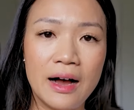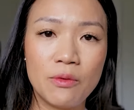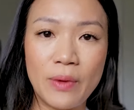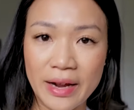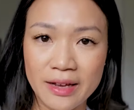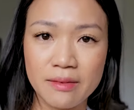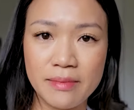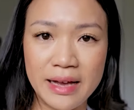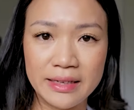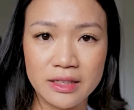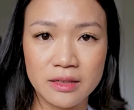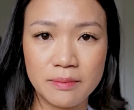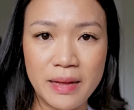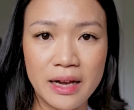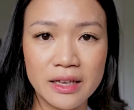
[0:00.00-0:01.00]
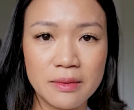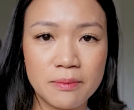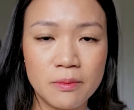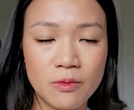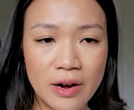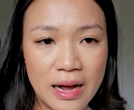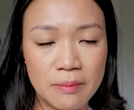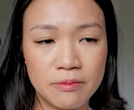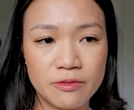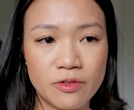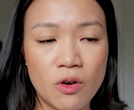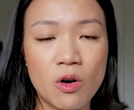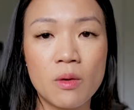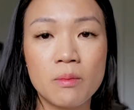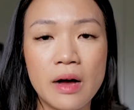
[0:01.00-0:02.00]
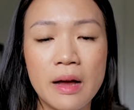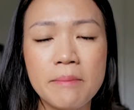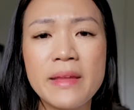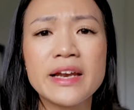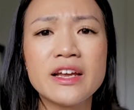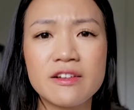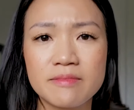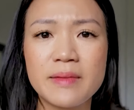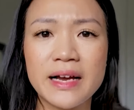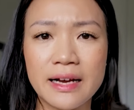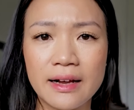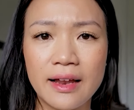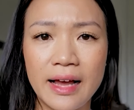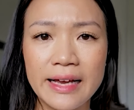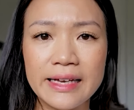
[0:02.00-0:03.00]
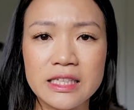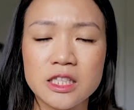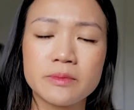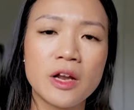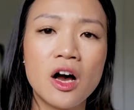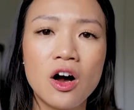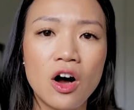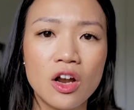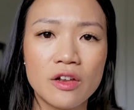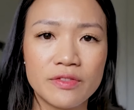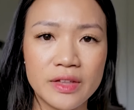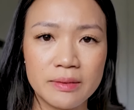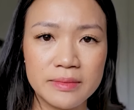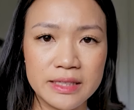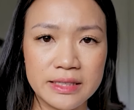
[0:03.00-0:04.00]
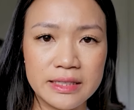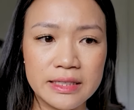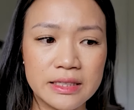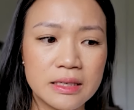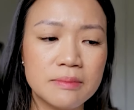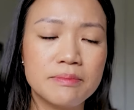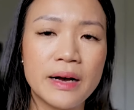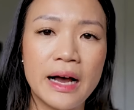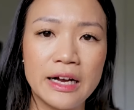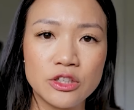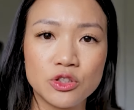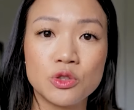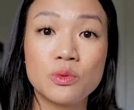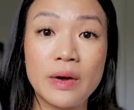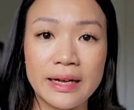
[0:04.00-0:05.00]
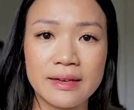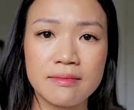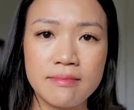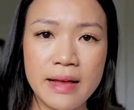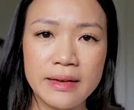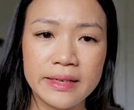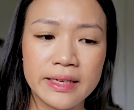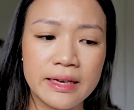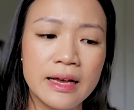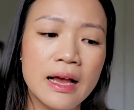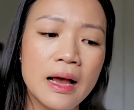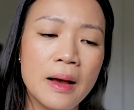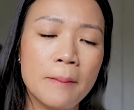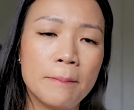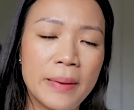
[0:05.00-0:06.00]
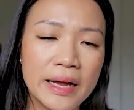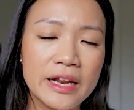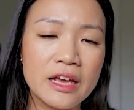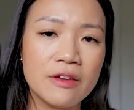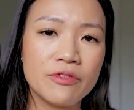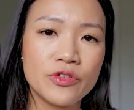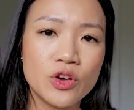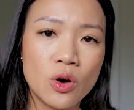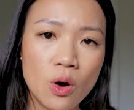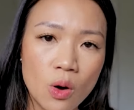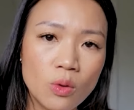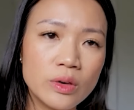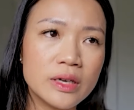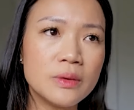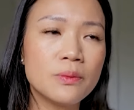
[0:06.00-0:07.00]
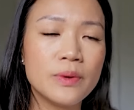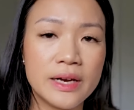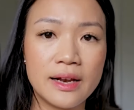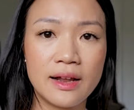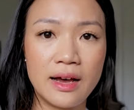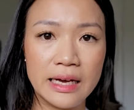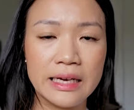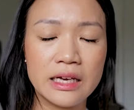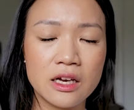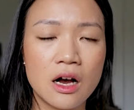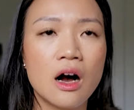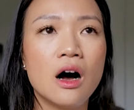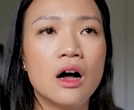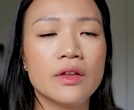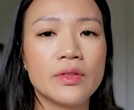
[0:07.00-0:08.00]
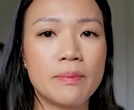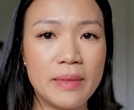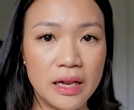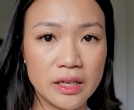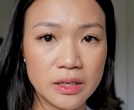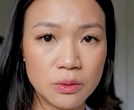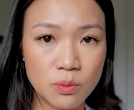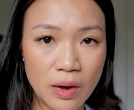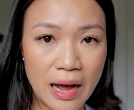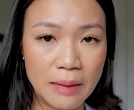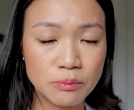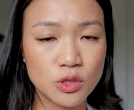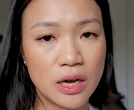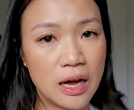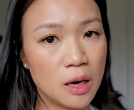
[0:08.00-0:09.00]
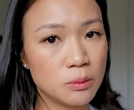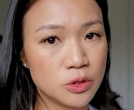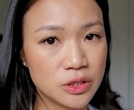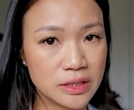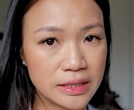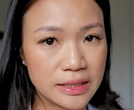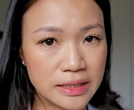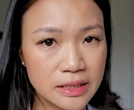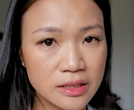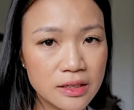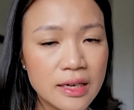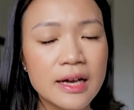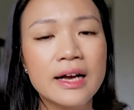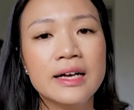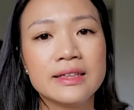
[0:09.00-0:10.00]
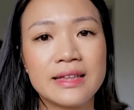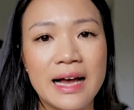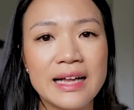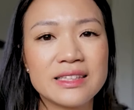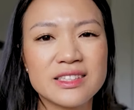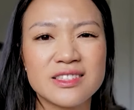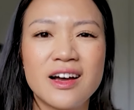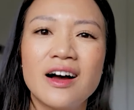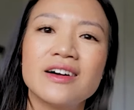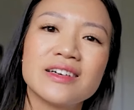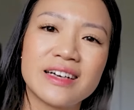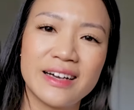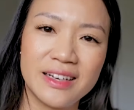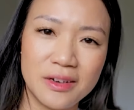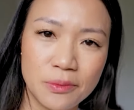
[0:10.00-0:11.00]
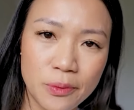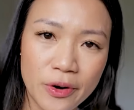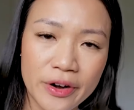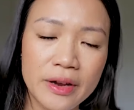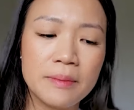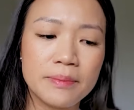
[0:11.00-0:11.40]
recommend the belly wrap for many of my clients. Not all of them is needed, but I do recommend it. But if you're only relying on the belly wrap to help you to heal, that's not gonna work,